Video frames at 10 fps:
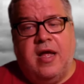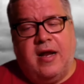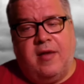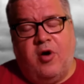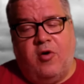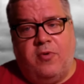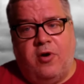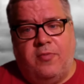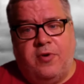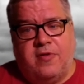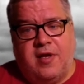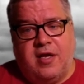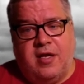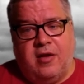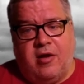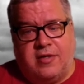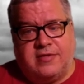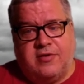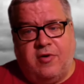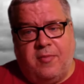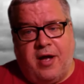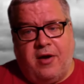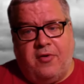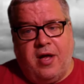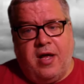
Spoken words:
And I hope you're thinking also about